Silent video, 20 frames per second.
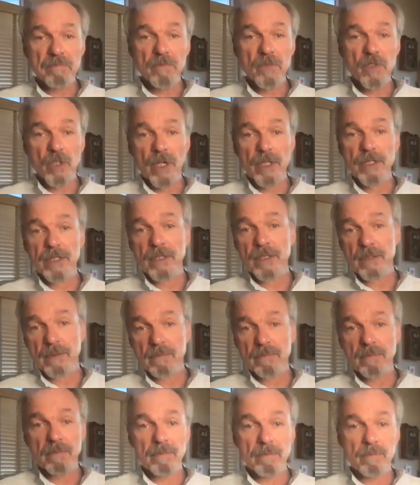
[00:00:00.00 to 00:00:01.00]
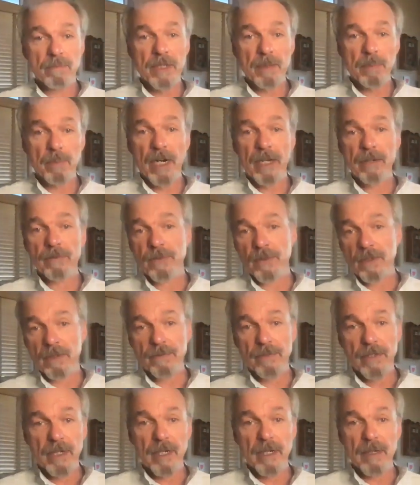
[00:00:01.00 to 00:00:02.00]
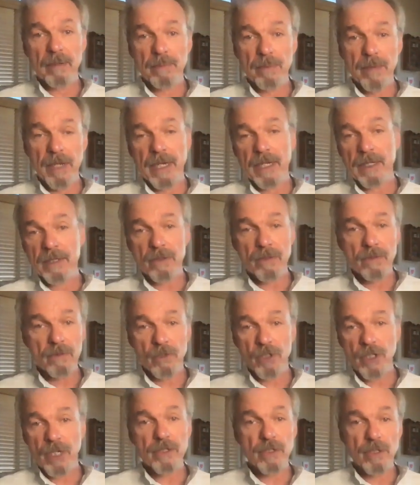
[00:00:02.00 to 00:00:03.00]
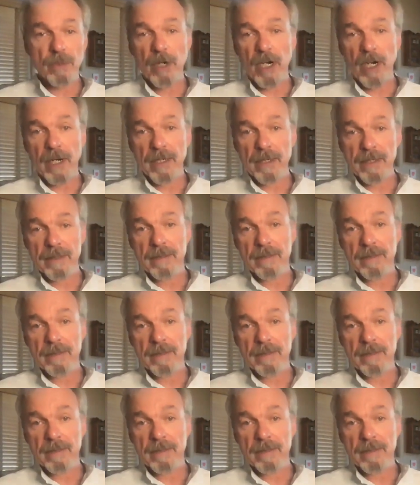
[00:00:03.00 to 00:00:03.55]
just be mindful of them and change your mind.